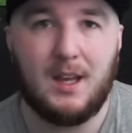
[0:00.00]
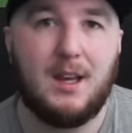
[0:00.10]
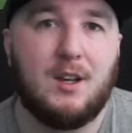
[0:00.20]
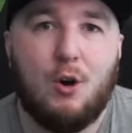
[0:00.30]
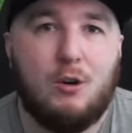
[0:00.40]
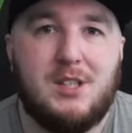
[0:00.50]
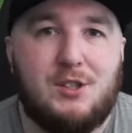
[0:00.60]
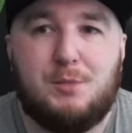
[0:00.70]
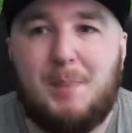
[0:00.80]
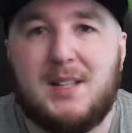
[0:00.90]
Cox is
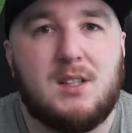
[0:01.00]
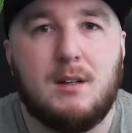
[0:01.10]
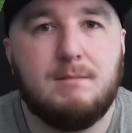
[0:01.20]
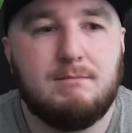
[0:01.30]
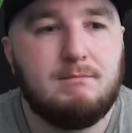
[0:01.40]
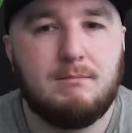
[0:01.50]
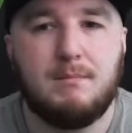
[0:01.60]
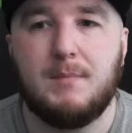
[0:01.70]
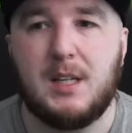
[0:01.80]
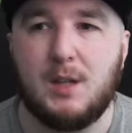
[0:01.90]
just better.
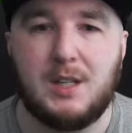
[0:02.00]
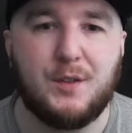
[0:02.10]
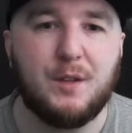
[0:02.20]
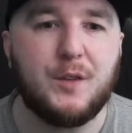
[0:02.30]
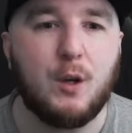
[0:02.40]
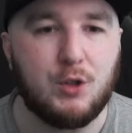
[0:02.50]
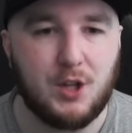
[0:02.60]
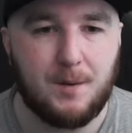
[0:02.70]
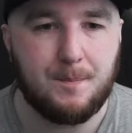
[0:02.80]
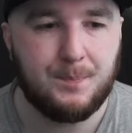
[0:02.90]
He's for the
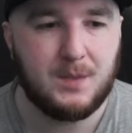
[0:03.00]
future.